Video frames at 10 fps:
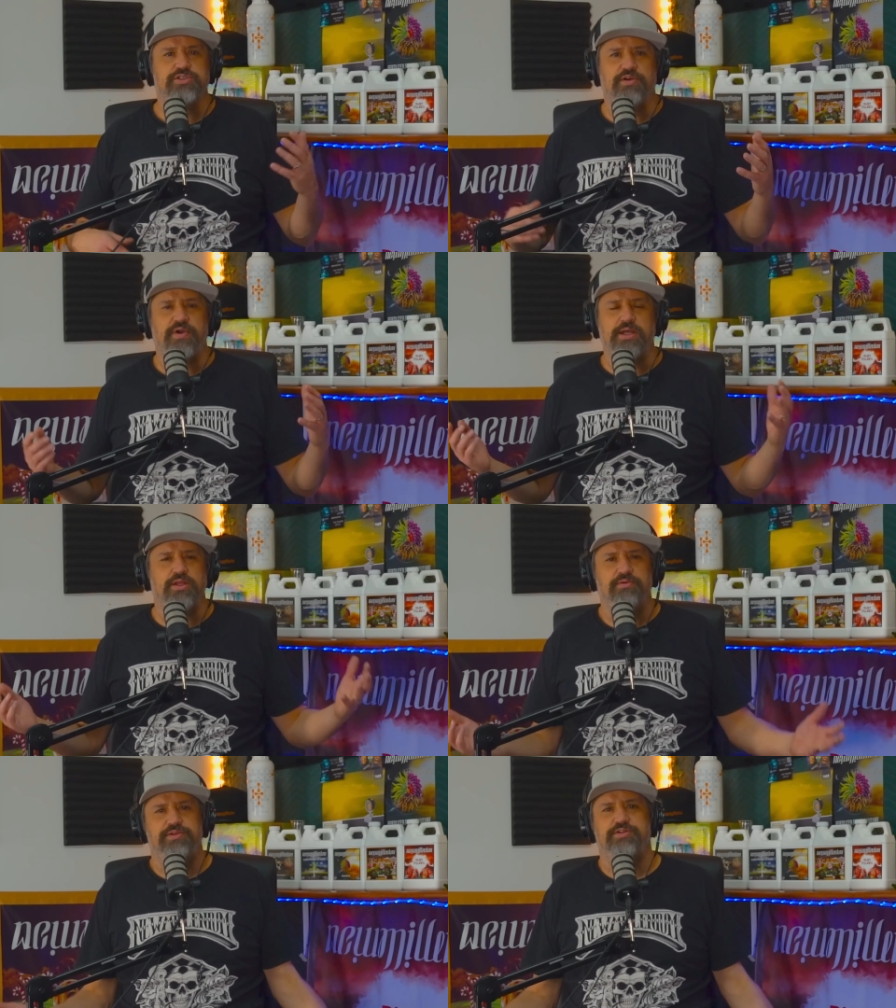off, I
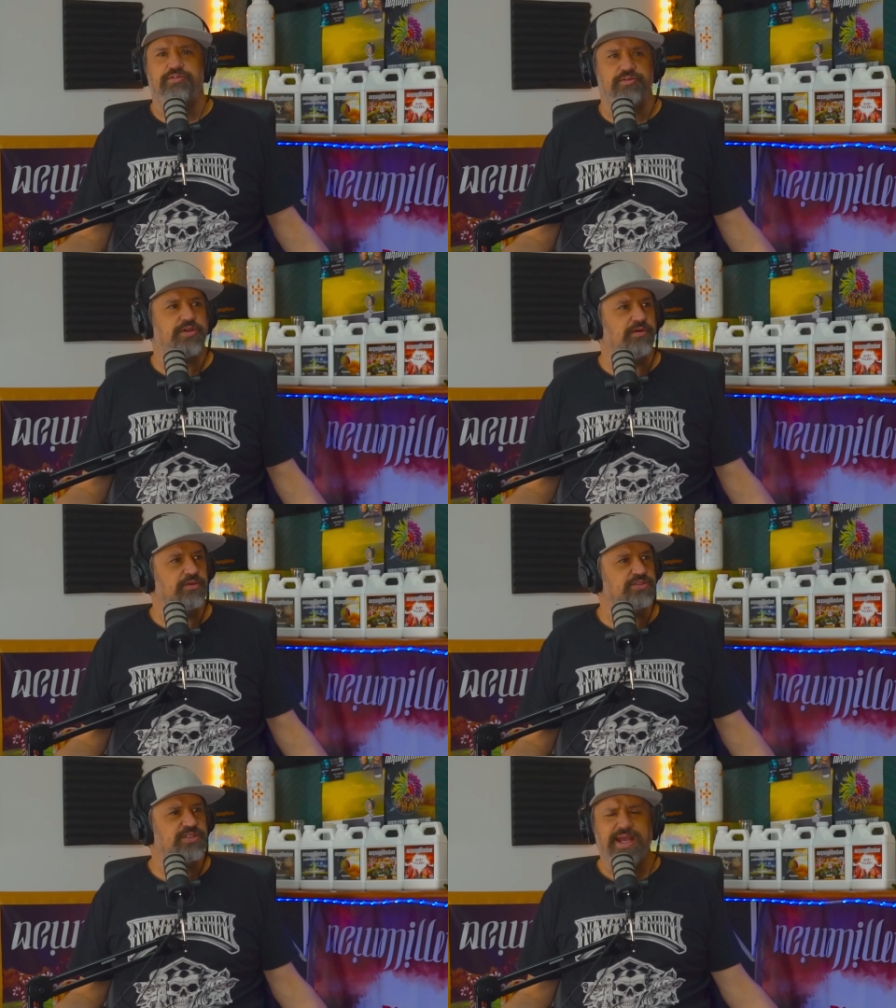love this
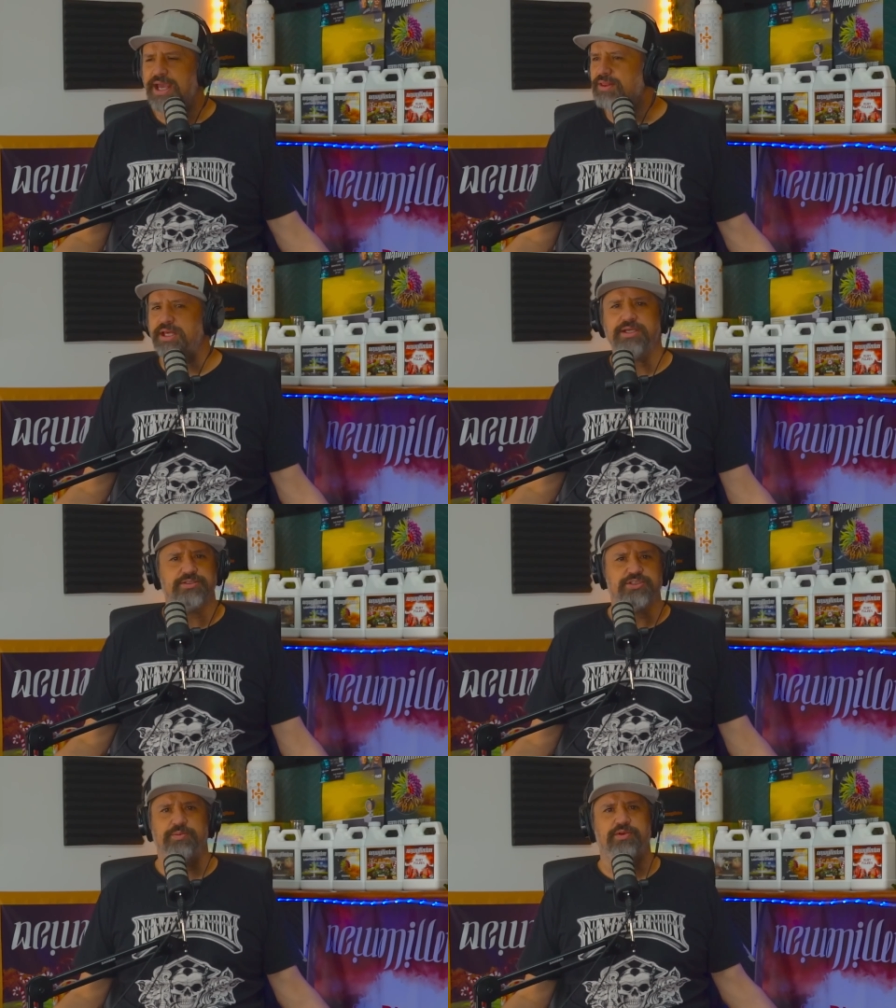discovery. It's like, how the heck
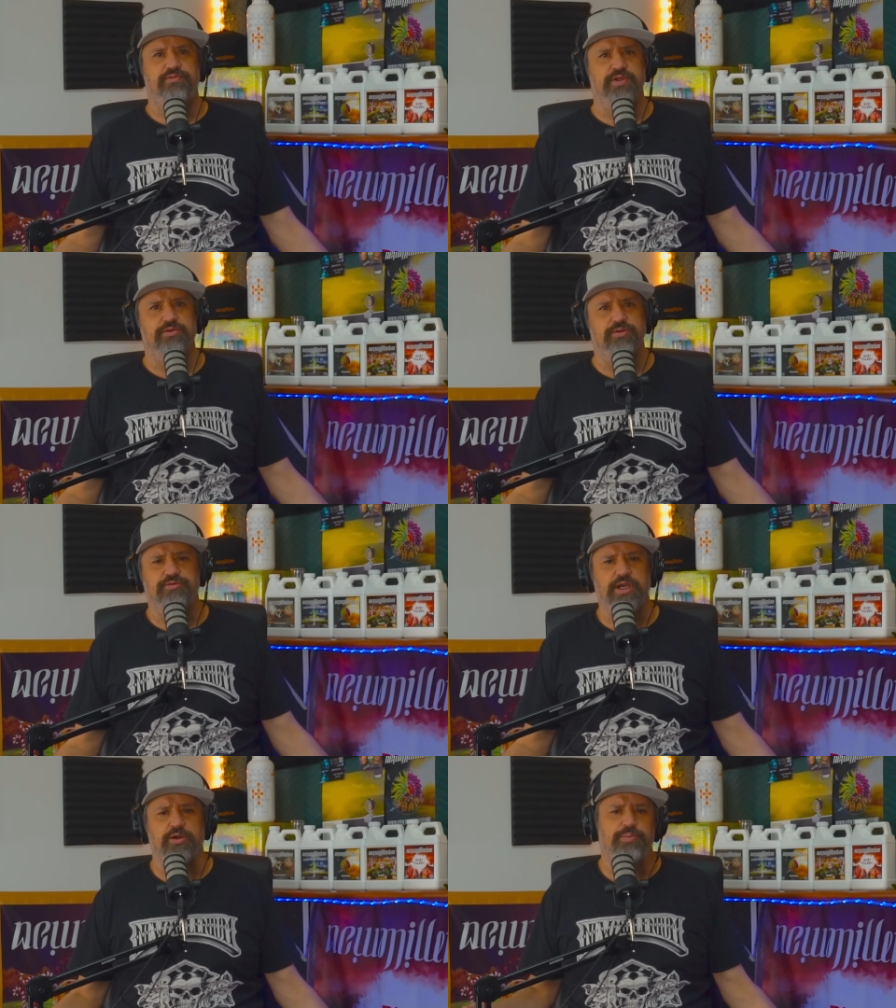did somebody figure
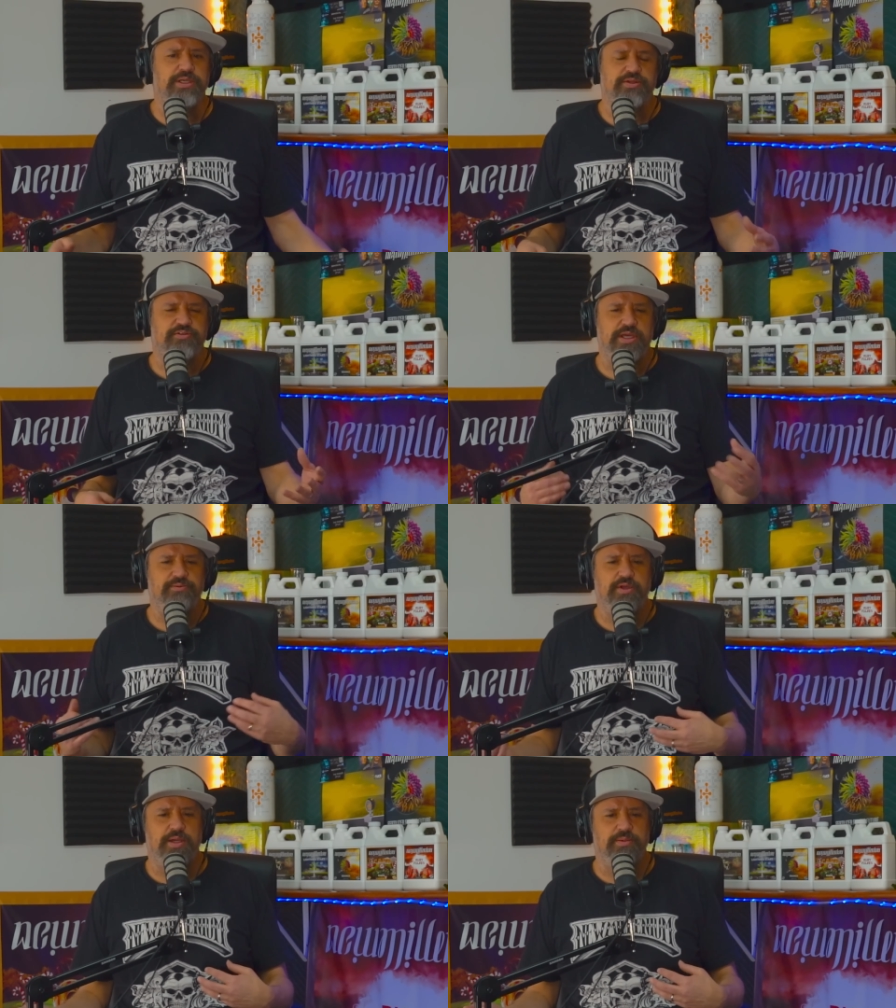this out? But at the same
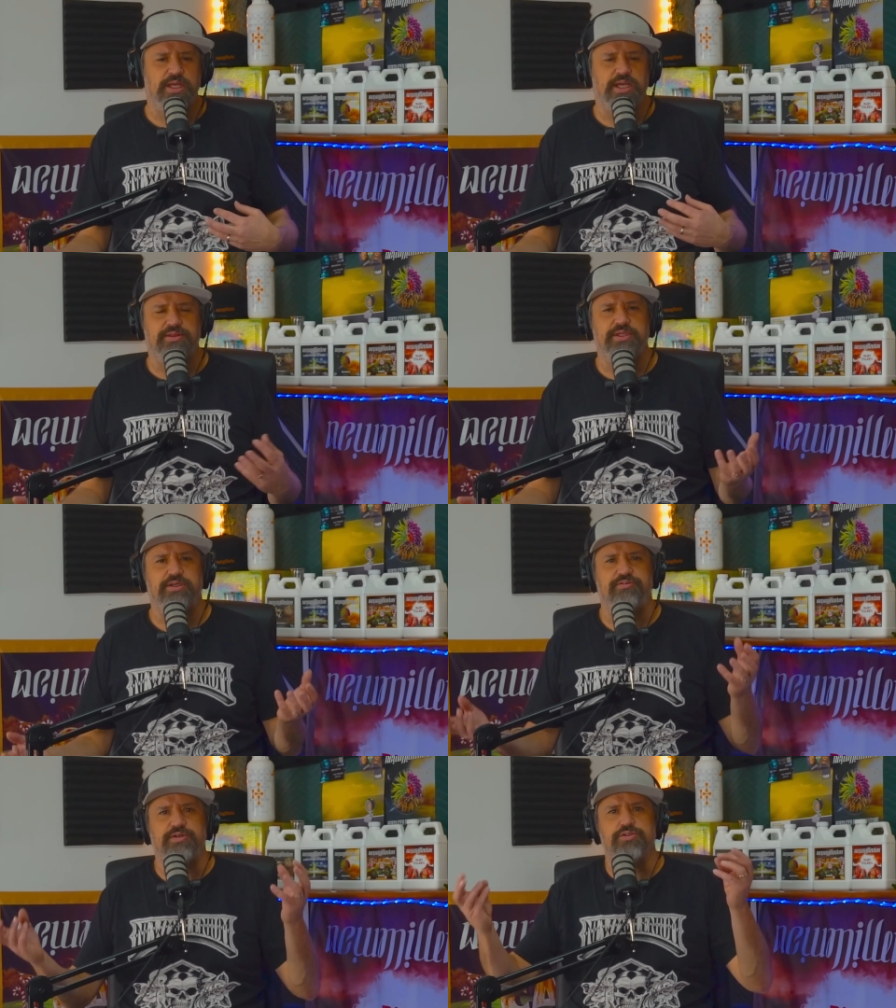time, I think
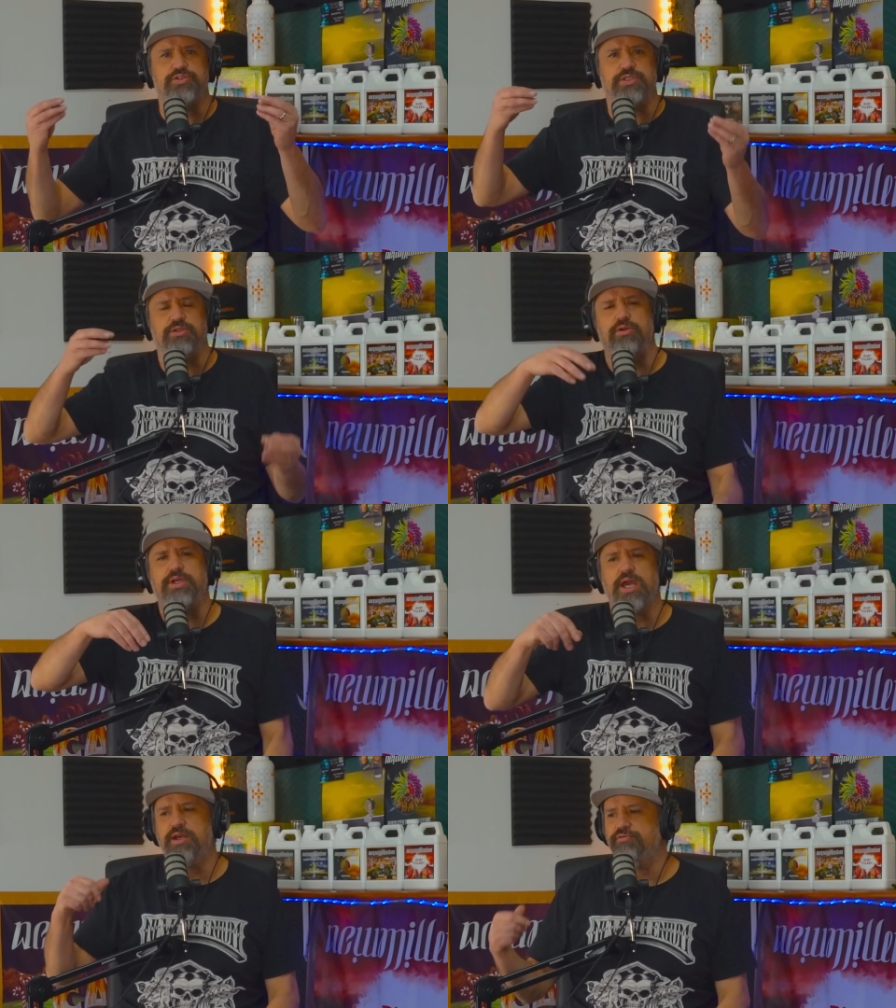it's interesting to
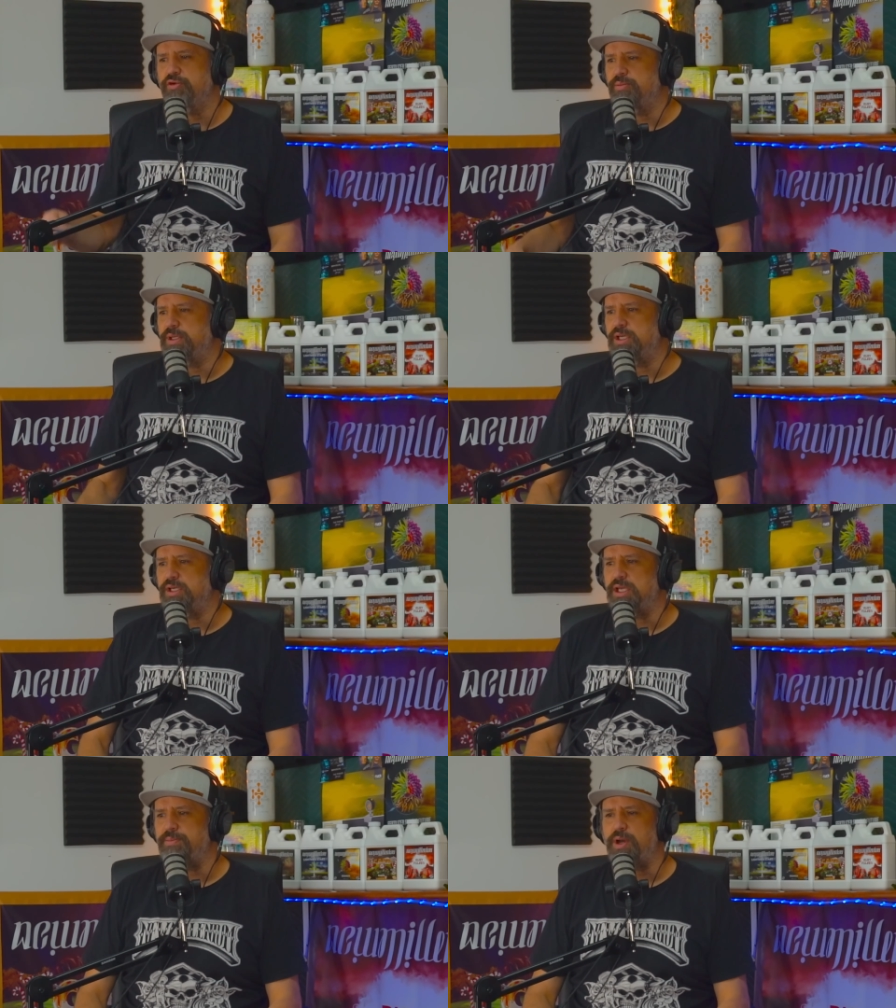look at it from
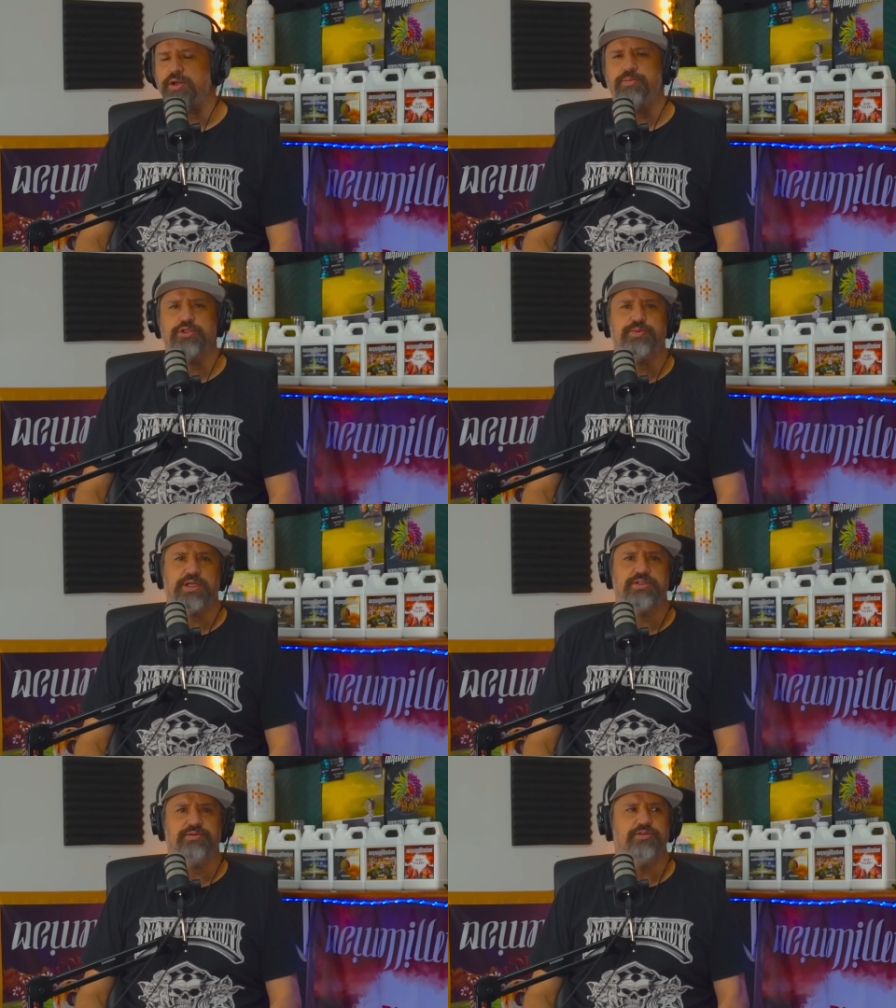a modern
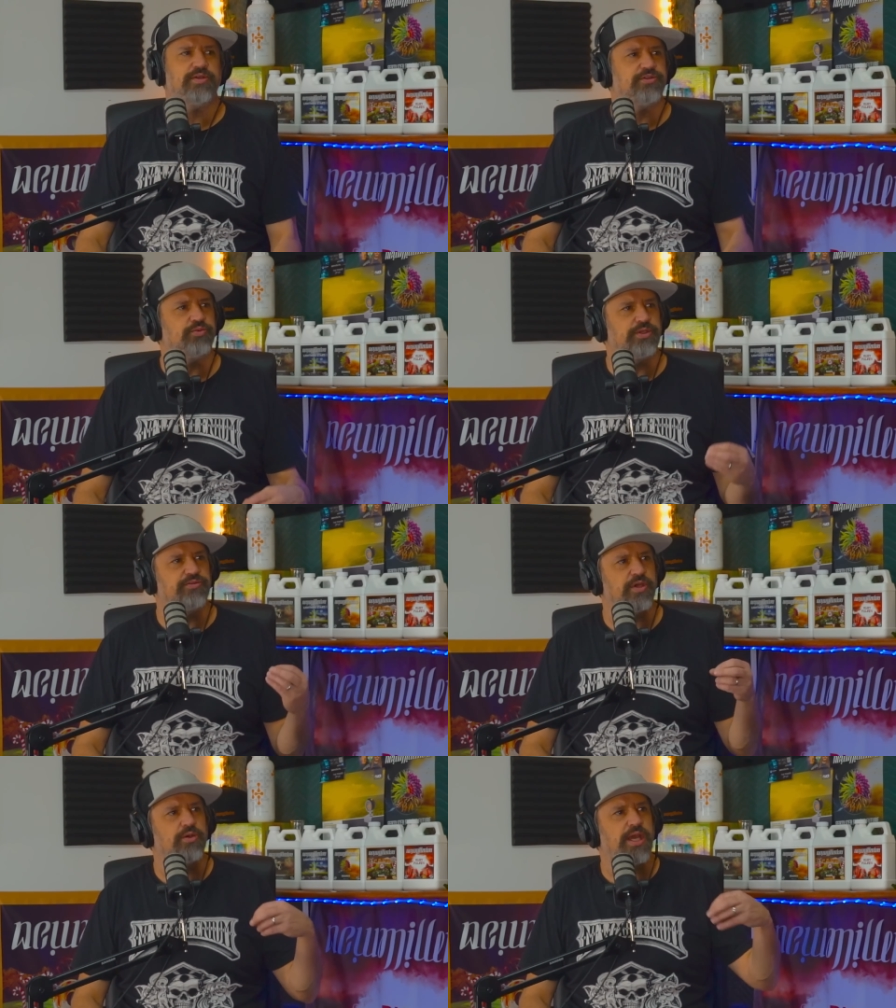perspective, in the sense that we can
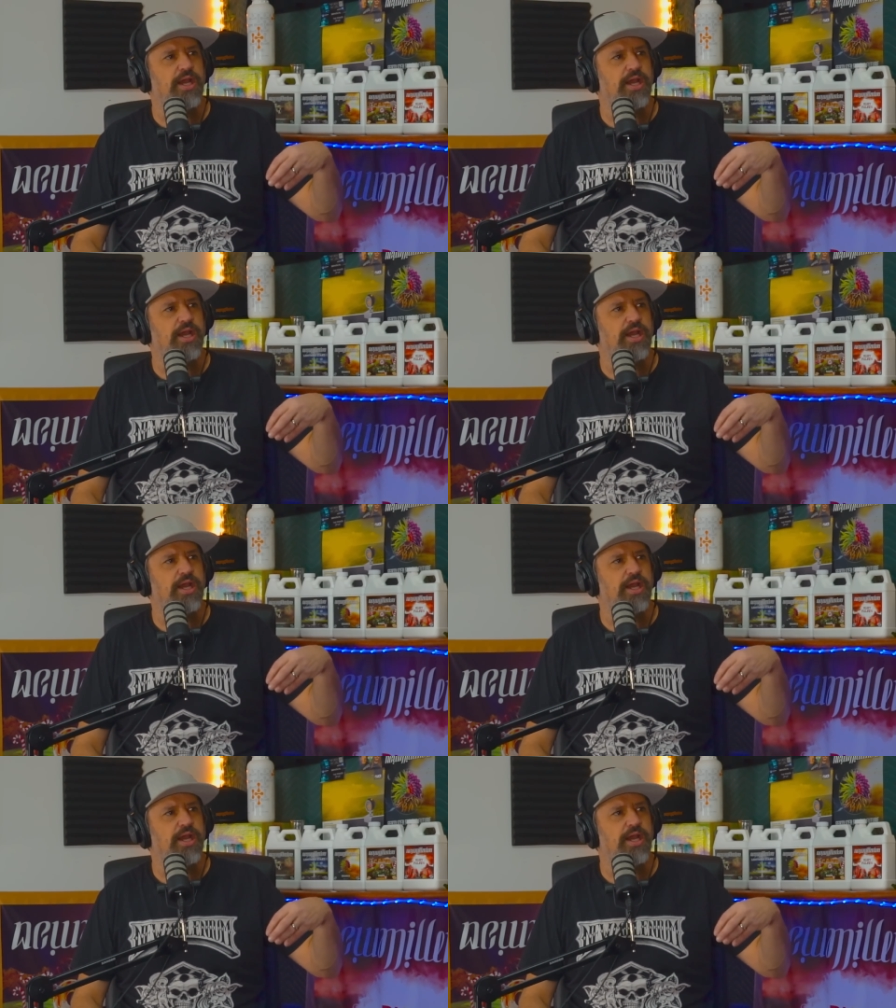say, okay,